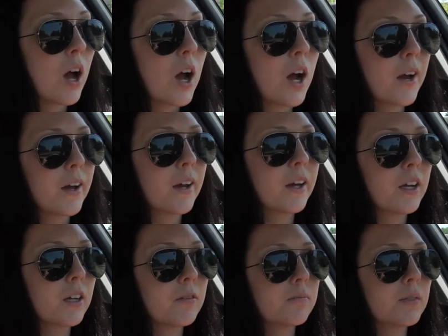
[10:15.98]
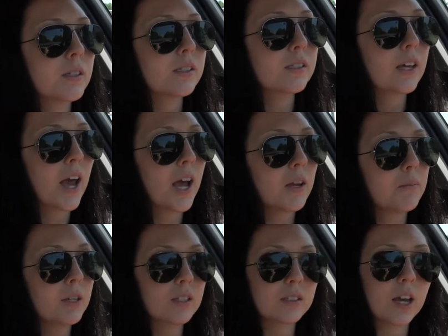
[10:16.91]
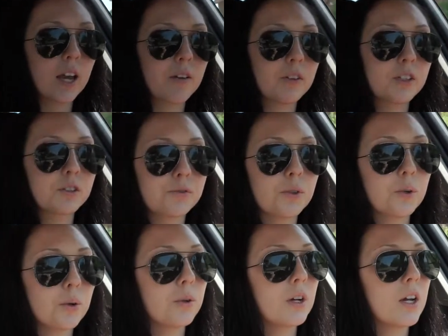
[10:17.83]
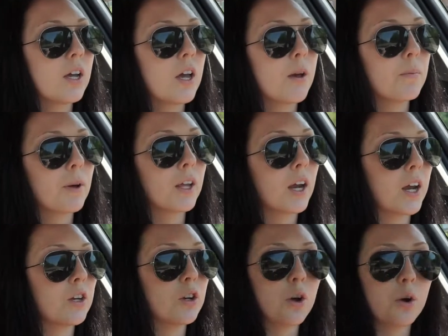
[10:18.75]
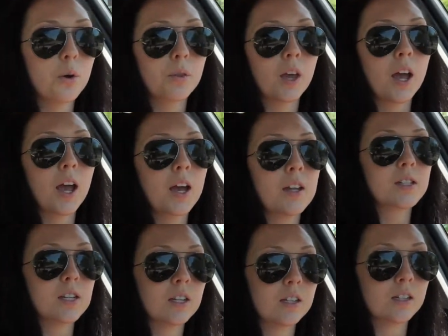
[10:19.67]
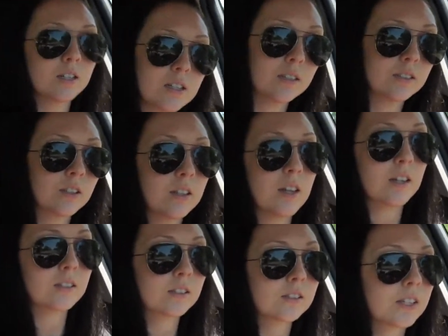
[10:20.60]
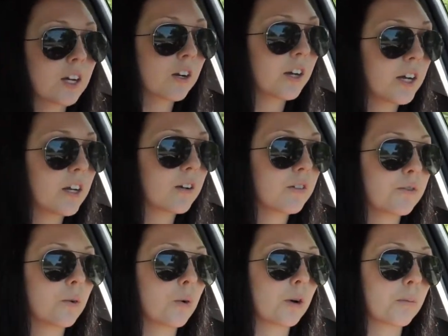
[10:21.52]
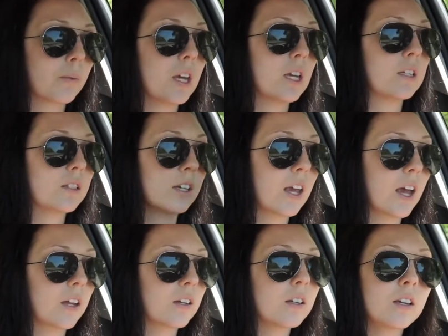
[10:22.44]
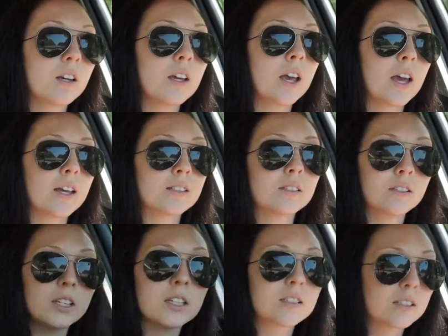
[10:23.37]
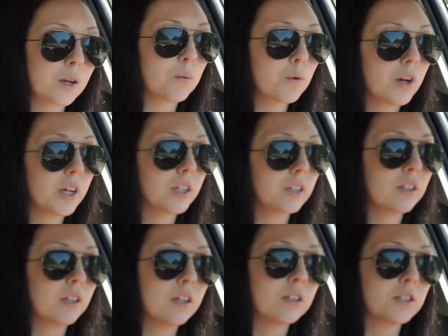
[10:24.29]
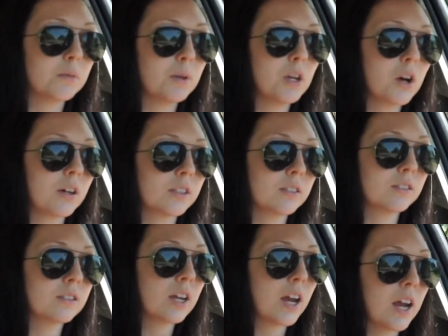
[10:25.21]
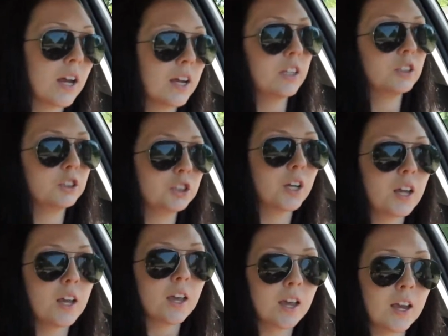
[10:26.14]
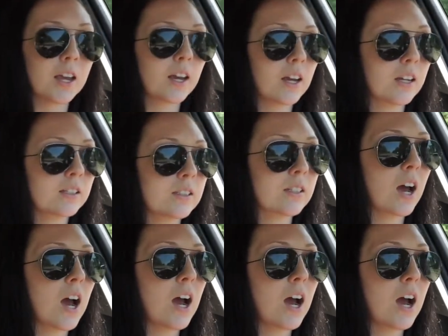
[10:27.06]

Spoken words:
I'm sad because I have less food, but I know that it is necessary for me to get as lean as I want, to be on stage, and